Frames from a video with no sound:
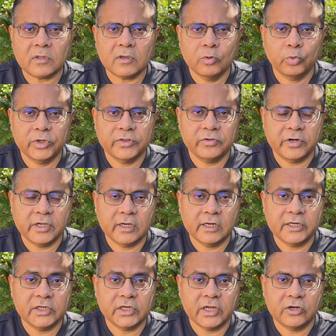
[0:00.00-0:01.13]
with real
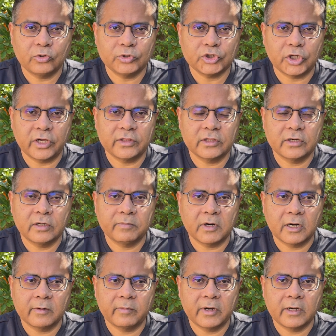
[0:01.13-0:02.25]
intent to join the
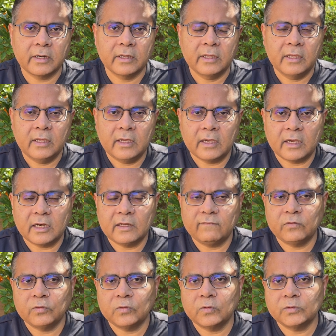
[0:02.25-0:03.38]
department, and if
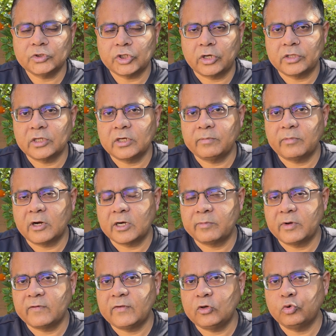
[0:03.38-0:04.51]
you join the
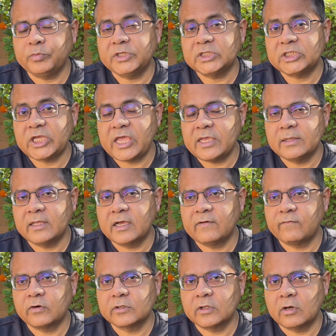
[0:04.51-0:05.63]
department, will you be staying there
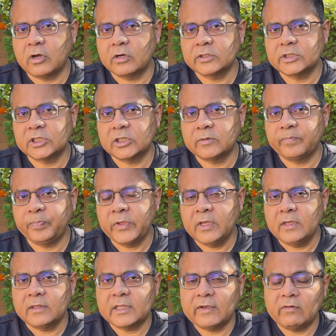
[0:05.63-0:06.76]
for the long term.
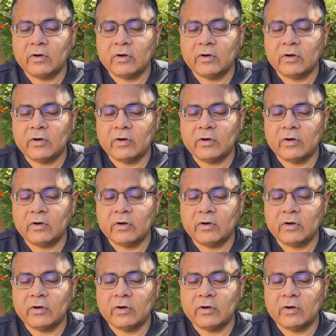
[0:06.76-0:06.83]
They will